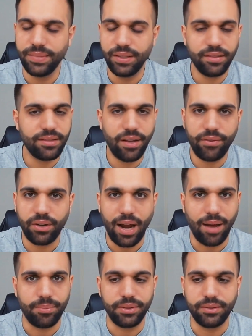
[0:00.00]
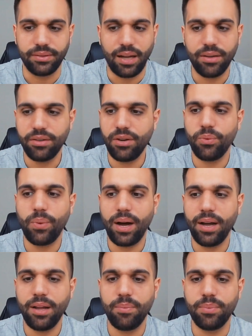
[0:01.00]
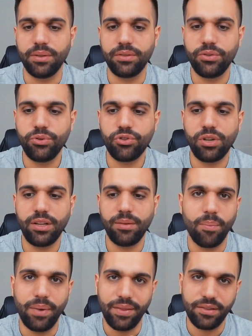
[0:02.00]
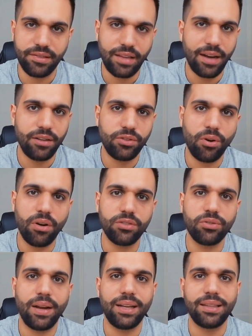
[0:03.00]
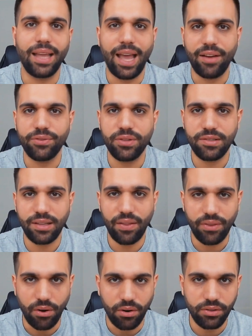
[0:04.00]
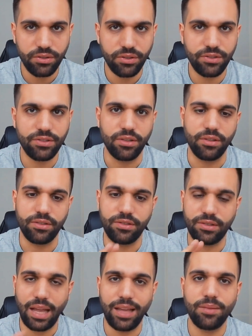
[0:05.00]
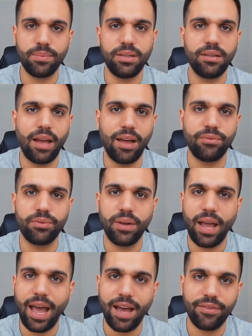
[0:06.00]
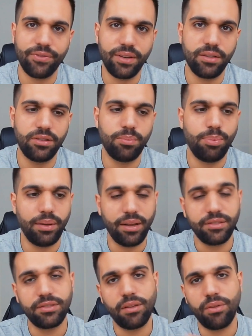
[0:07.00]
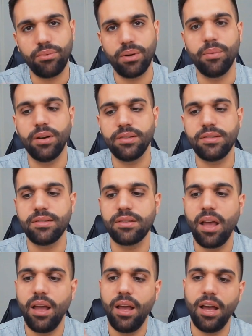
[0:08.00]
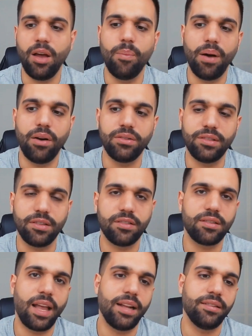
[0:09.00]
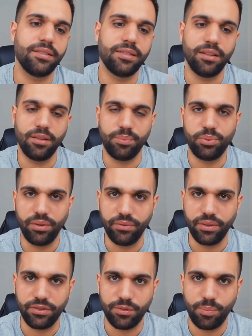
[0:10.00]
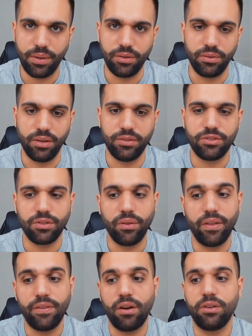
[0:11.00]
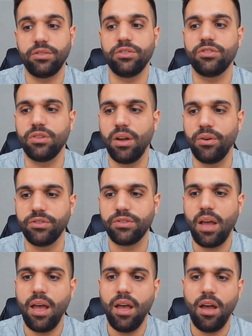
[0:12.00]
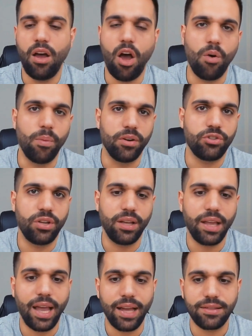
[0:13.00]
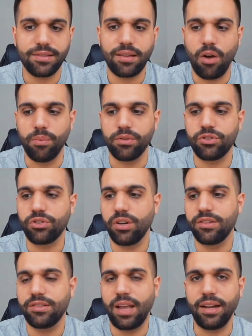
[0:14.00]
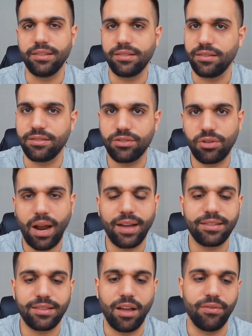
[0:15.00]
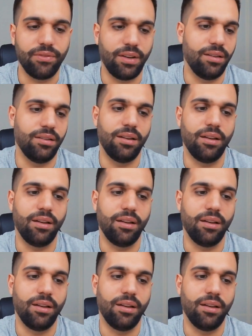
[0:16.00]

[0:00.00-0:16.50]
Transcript: This never happened. I don't know why, but usually by the standard contract, they have to send the artist a statement every half year plus 3 months about the sales in the previous period, so that the artist knows how much he gets, how much sales his tracks have, and